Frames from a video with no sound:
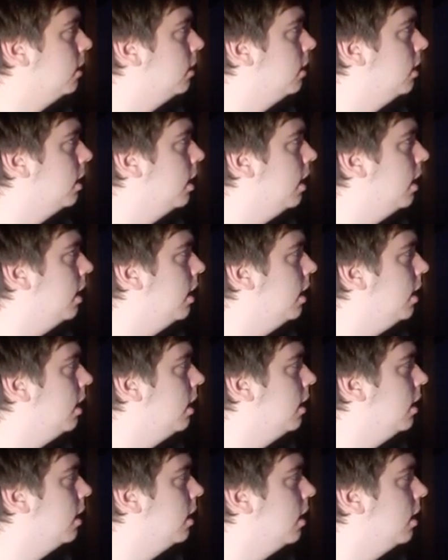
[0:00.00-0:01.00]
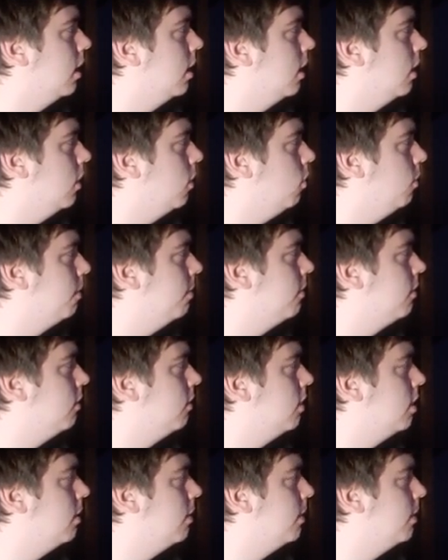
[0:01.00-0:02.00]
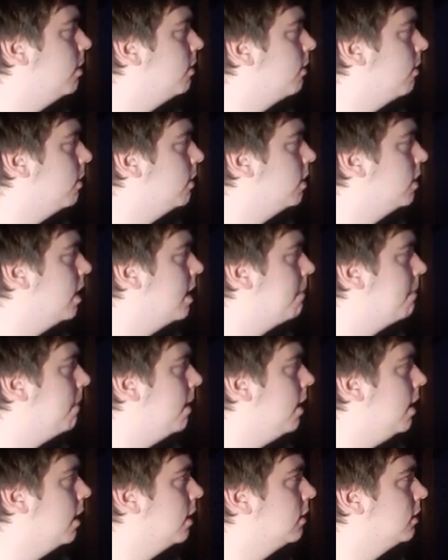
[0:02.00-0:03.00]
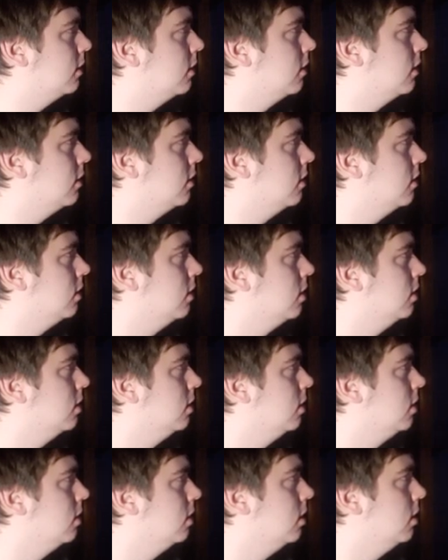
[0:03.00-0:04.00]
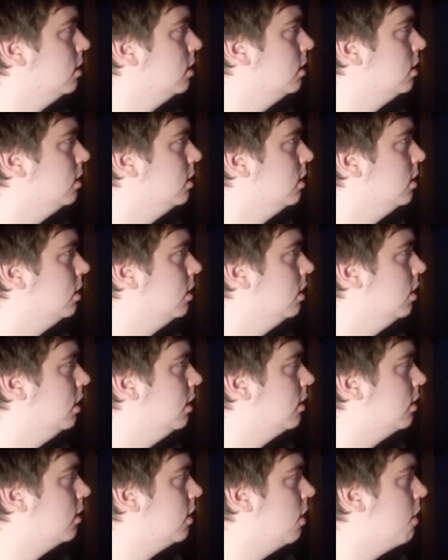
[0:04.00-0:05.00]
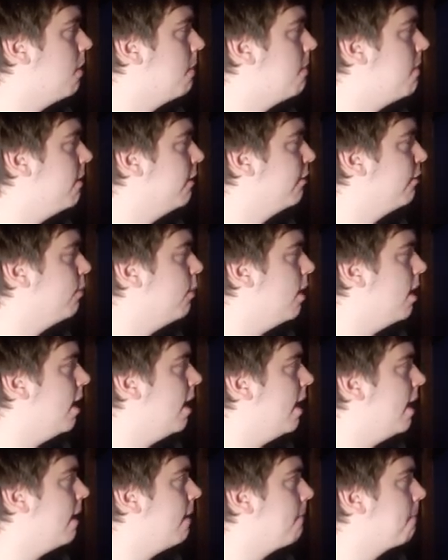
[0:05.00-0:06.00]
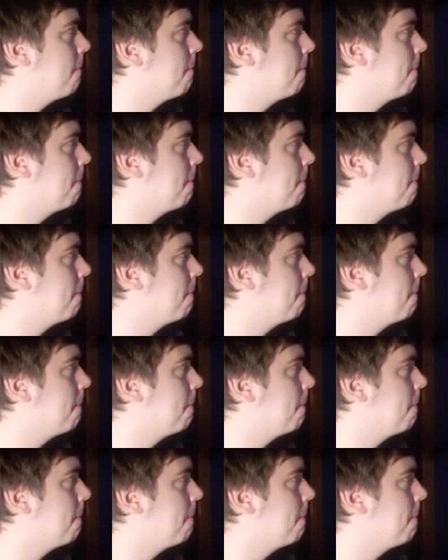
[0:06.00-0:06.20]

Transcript: Okay. Oops. Didn't mean to run to that box. Let's go up this way.